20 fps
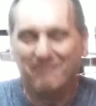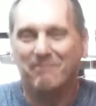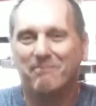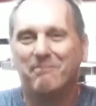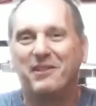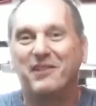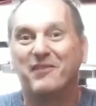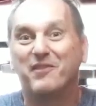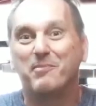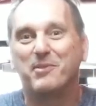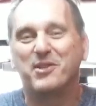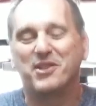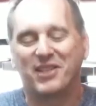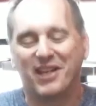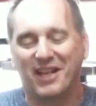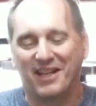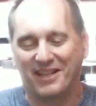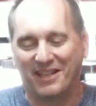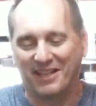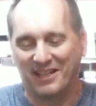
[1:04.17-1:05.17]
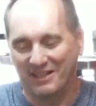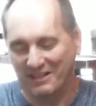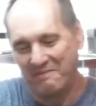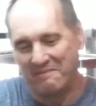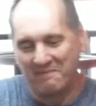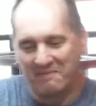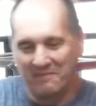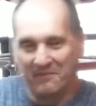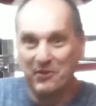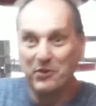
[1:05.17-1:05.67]
Bit of a mistake there.
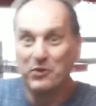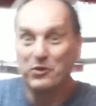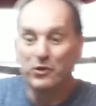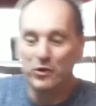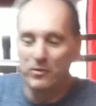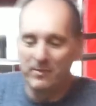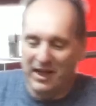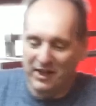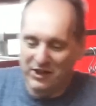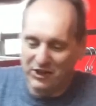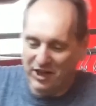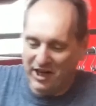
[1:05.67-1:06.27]
Too much